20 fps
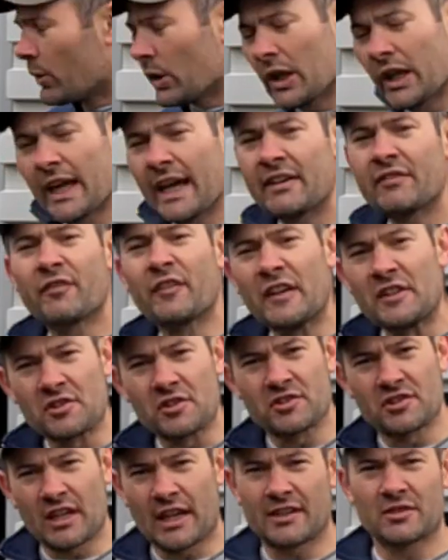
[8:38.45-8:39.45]
we'll add
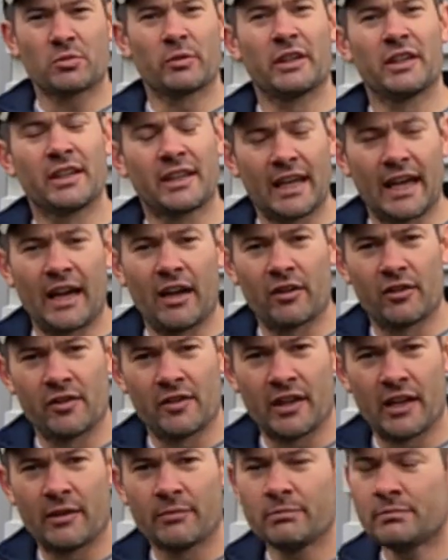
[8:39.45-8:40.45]
features as we encounter
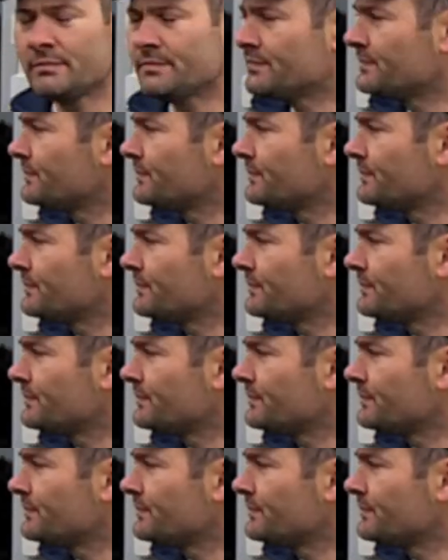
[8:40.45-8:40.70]
them,